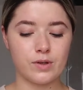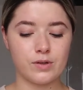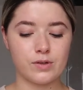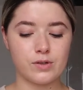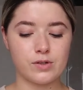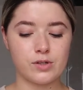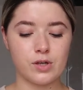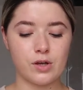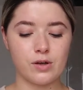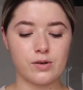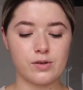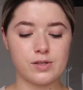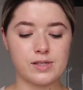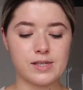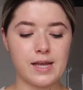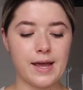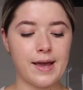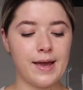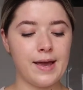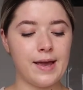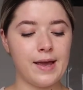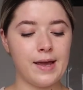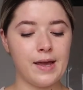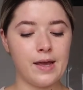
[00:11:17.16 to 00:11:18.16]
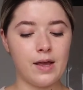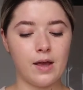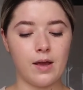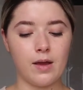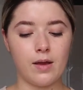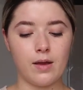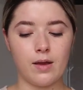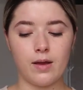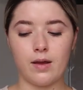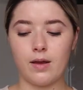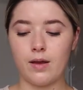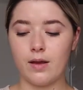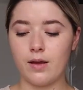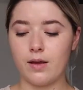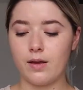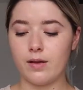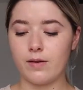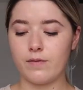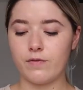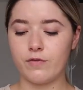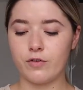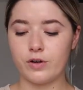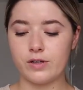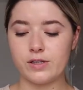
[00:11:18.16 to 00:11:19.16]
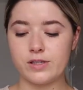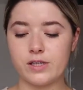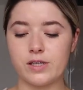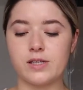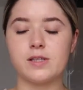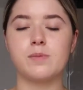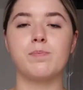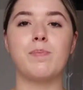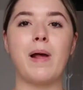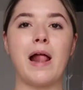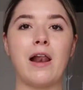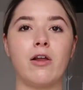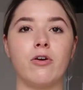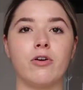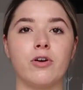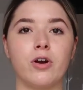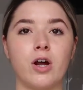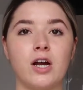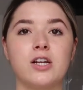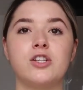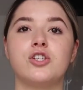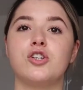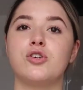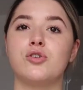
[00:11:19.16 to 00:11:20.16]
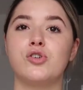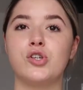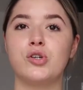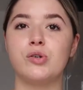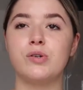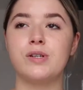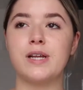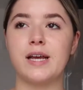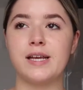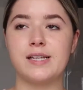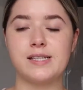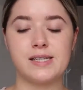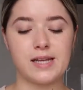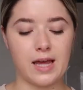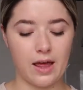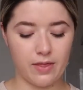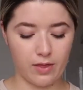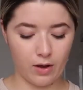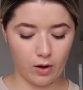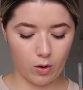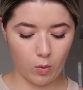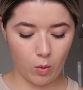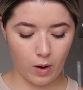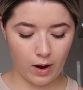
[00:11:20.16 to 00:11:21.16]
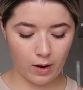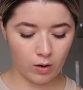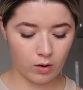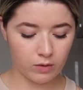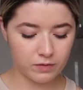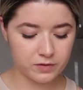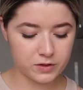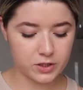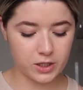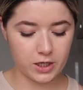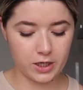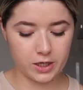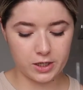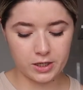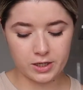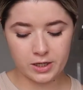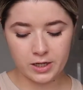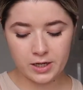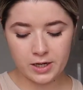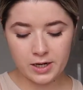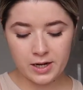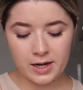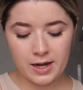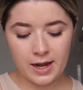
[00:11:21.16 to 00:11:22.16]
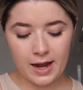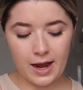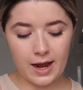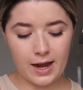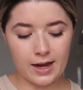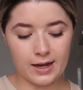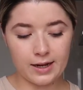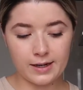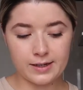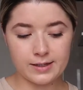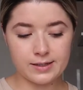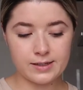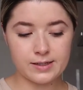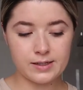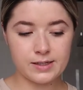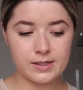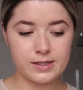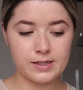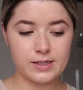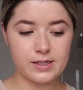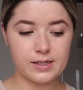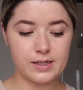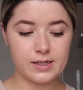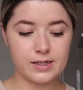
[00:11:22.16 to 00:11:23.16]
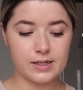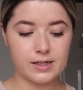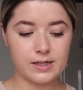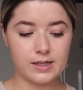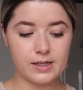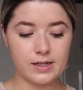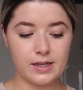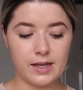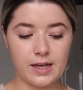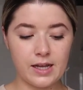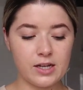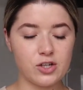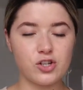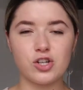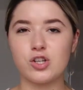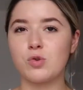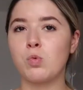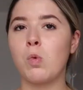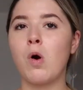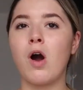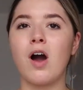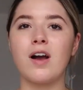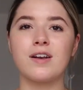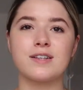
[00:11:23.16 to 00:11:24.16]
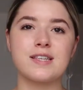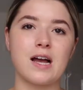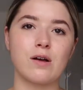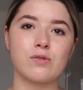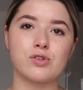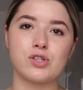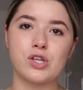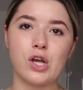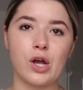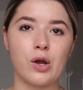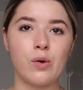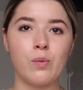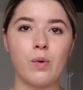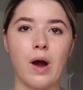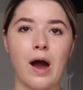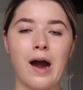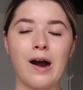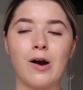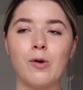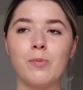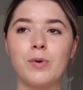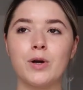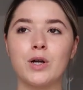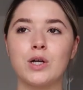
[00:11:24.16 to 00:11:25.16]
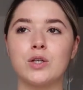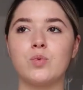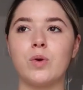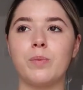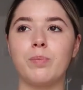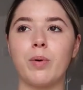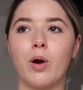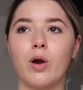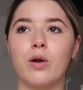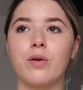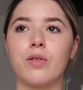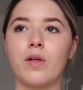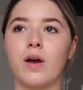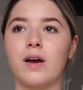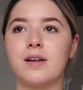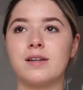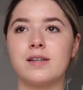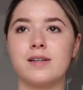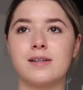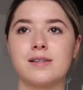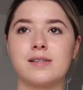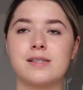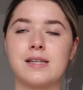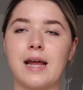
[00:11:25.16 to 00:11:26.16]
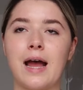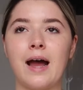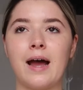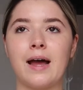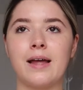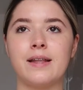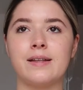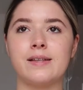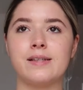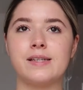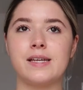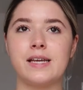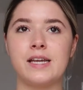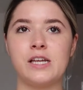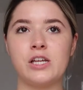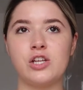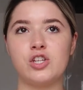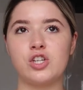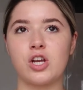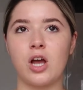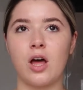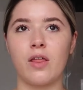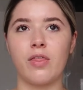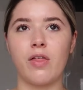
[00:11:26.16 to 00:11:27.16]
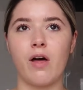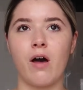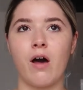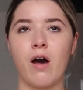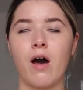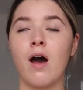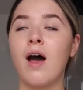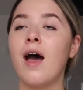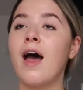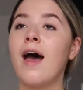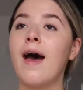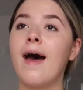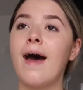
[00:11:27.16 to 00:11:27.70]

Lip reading: So say, for instance, Bella and I do shoot days together quite often, and it just works out so well because we both understand each other,